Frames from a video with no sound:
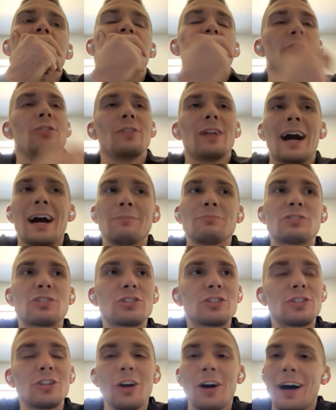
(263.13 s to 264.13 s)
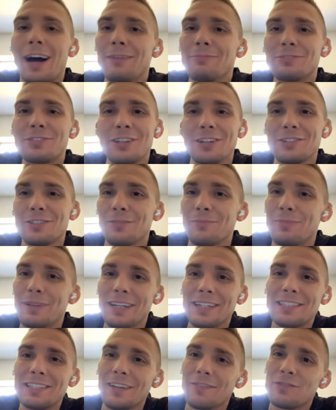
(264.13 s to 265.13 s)
Dude, I'm so I'm such a big
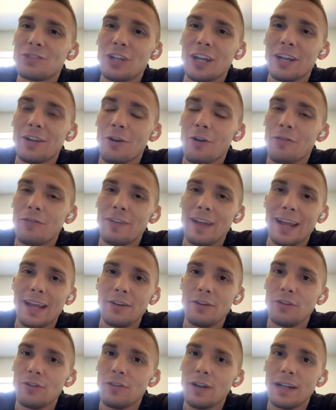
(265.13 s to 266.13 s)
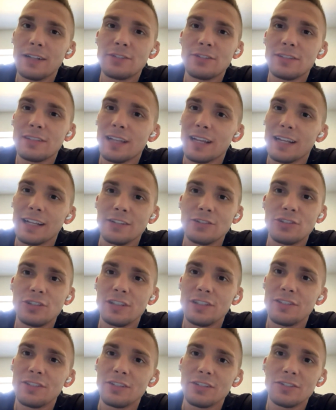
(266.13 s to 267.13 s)
Shevchenko fan, dude. I just think that
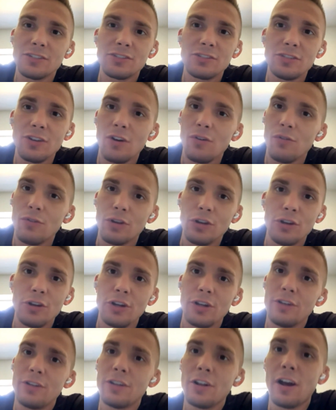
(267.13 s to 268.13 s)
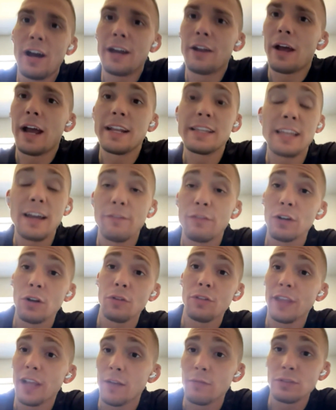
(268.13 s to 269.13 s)
she's just so good. You know, I, don't, I definitely don't
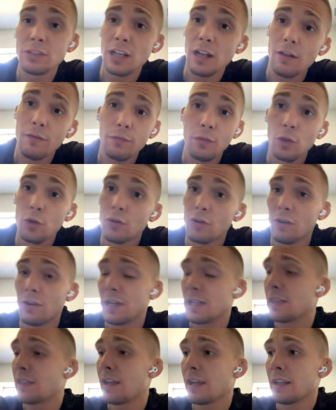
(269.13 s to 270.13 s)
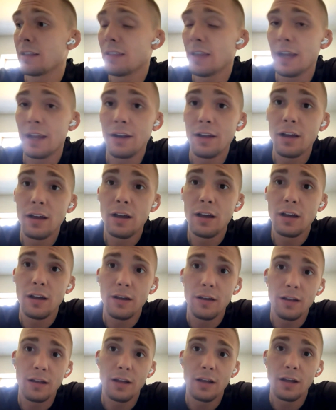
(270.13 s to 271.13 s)
think it was like a fluke or anything that uh,
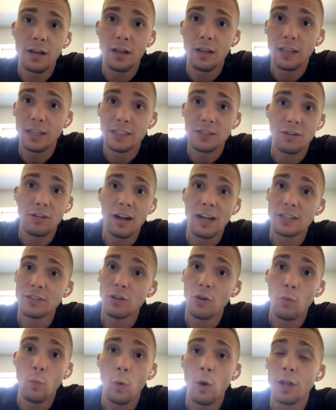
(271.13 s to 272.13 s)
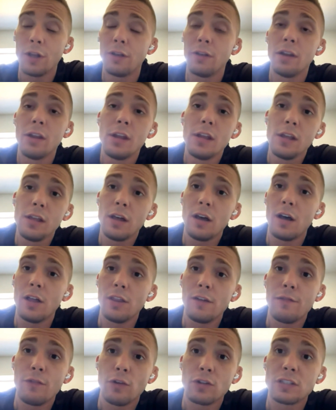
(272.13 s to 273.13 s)
uh, Alexa Grasso won uh,
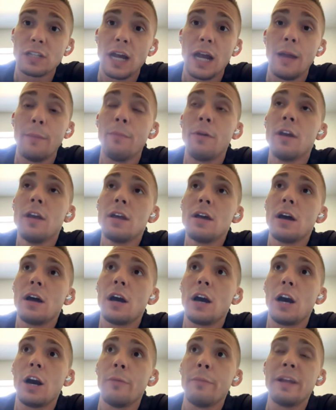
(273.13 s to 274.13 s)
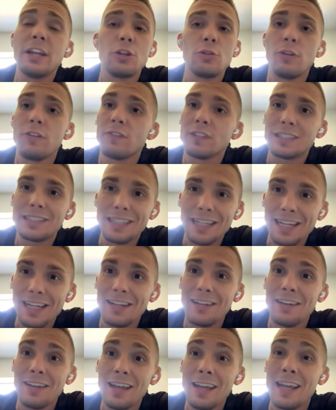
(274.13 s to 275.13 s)
the first time. Um, and you even
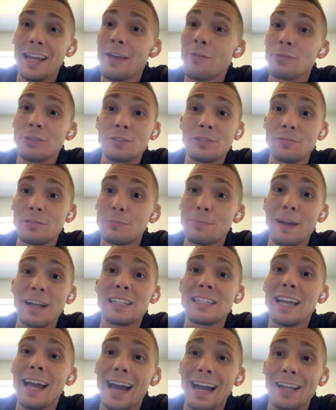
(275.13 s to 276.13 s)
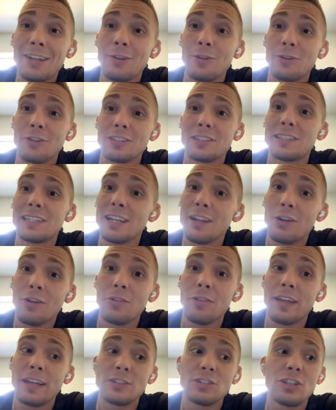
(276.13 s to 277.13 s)
seen, it, it was spectacular to see her
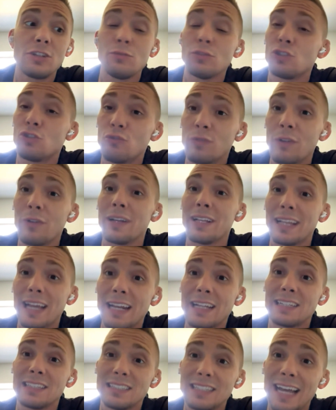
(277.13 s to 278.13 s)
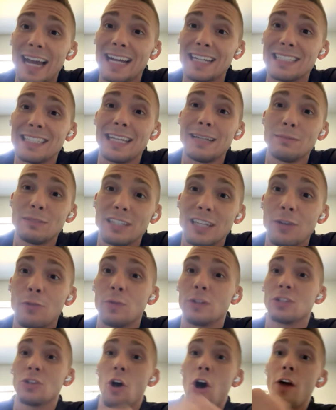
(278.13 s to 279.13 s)
that she was drilling that exact same
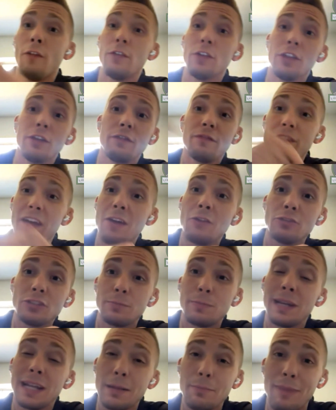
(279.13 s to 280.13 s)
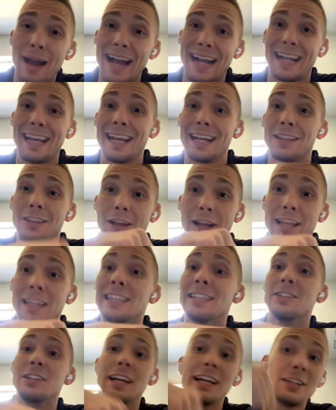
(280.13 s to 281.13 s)
sequence off of the failed spinning back kick
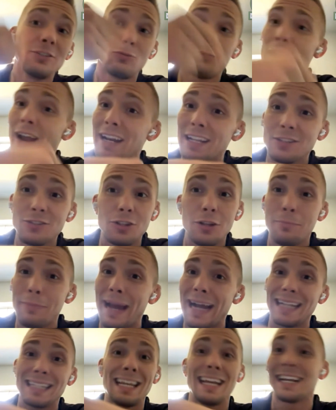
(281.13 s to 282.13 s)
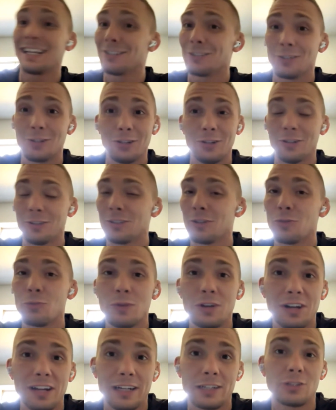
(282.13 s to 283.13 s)
and in, right into the back take into the, to the
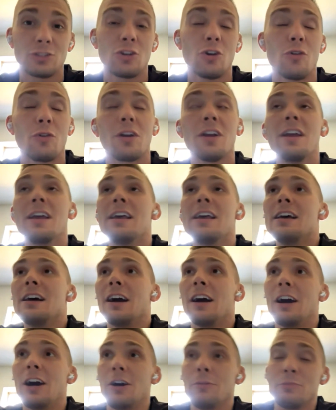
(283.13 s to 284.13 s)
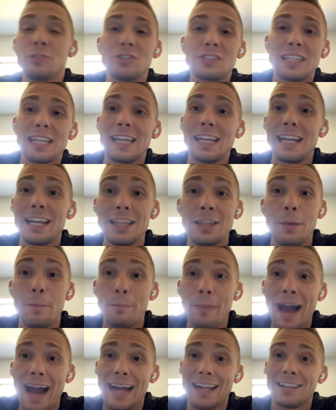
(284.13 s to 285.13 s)
rear naked choke. Um, you seen in the
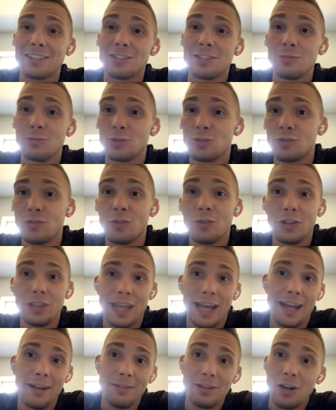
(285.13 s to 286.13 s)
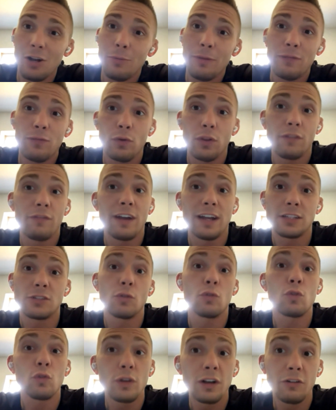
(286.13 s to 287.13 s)
back that she was drilling that, you know, before the fight. So
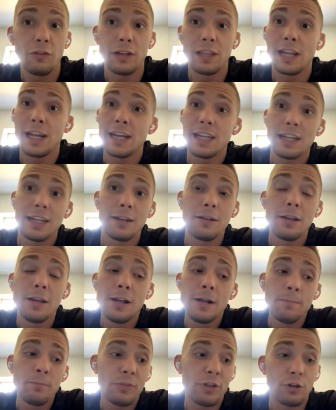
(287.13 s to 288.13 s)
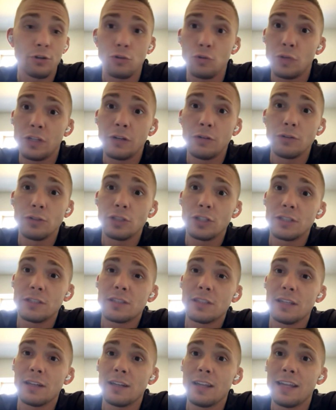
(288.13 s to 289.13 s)
clearly they did their due diligence
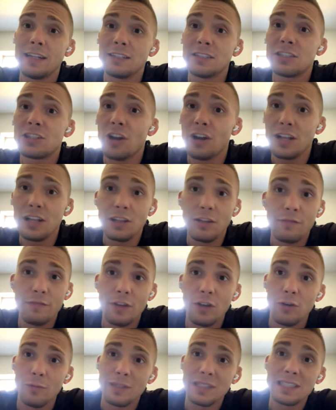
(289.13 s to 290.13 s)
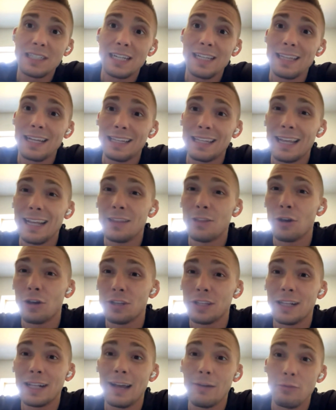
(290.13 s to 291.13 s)
in, in studying the film and seeing that they thought
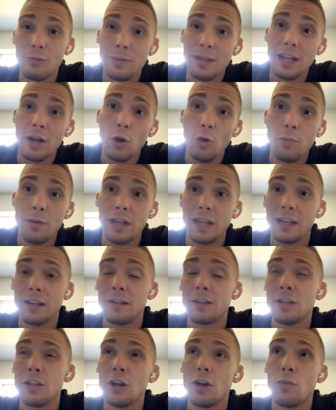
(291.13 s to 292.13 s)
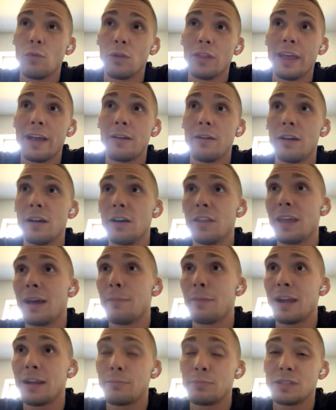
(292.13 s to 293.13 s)
that that would be an opening, you know, where that uh, that
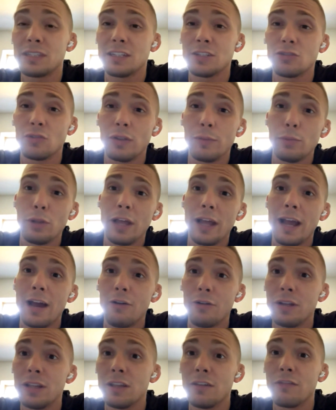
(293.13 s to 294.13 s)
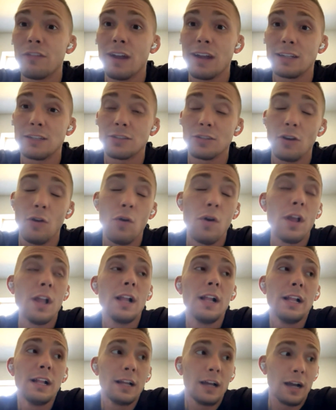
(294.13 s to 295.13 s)
might potentially play out in the fight. So
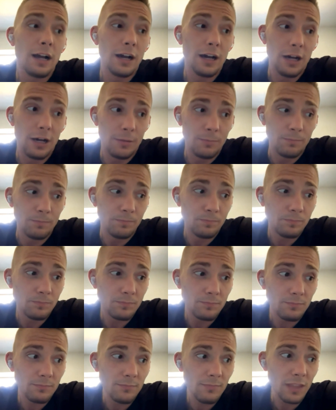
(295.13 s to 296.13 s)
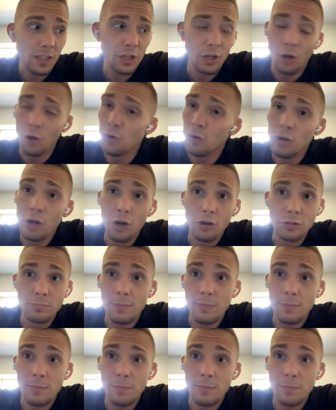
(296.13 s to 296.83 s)
um you know, who knows?